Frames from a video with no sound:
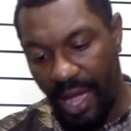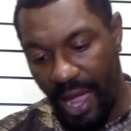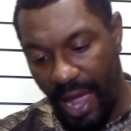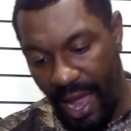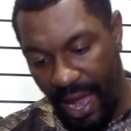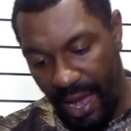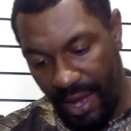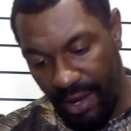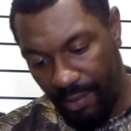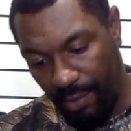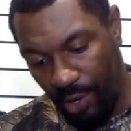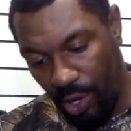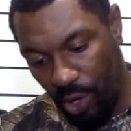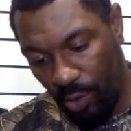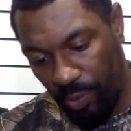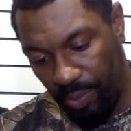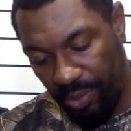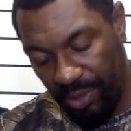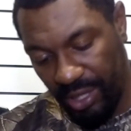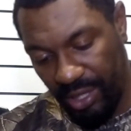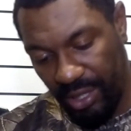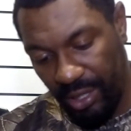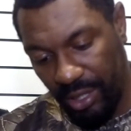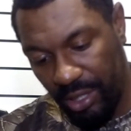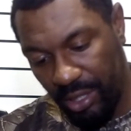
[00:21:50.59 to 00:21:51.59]
I am
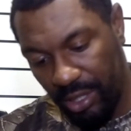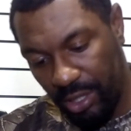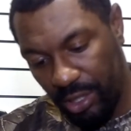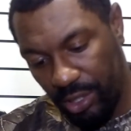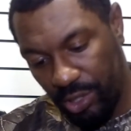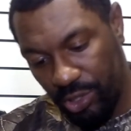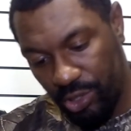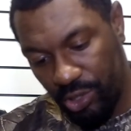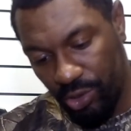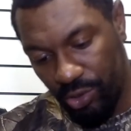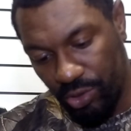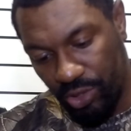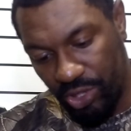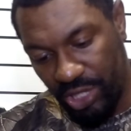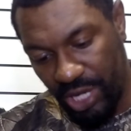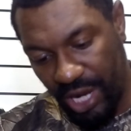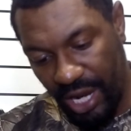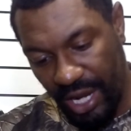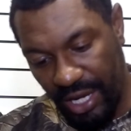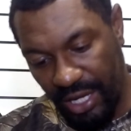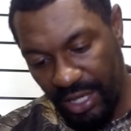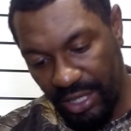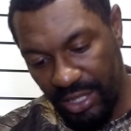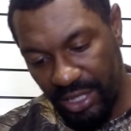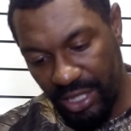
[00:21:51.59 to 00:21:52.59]
hoping to
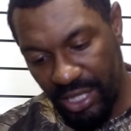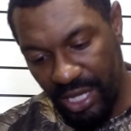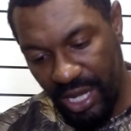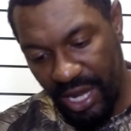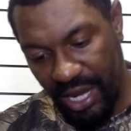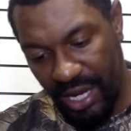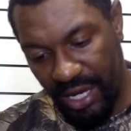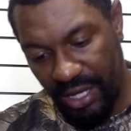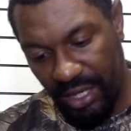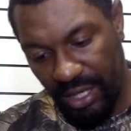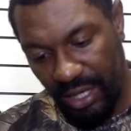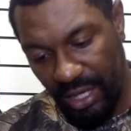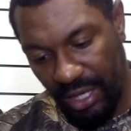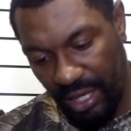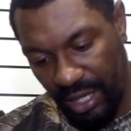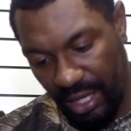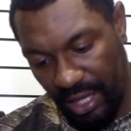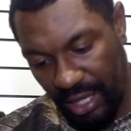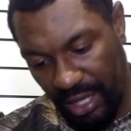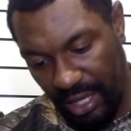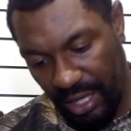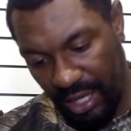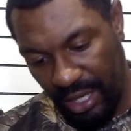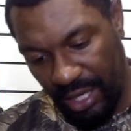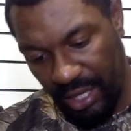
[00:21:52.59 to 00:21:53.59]
change that
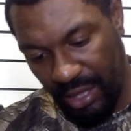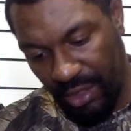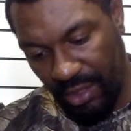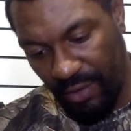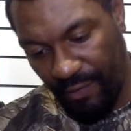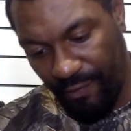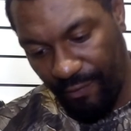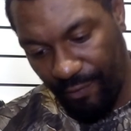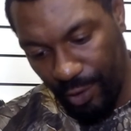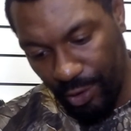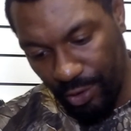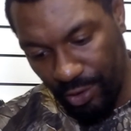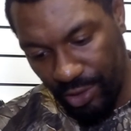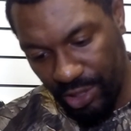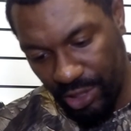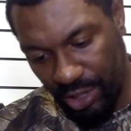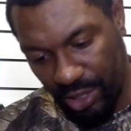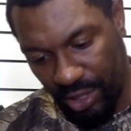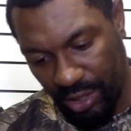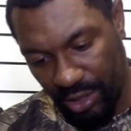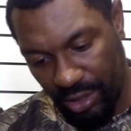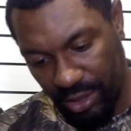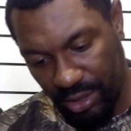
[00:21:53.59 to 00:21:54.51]
in the future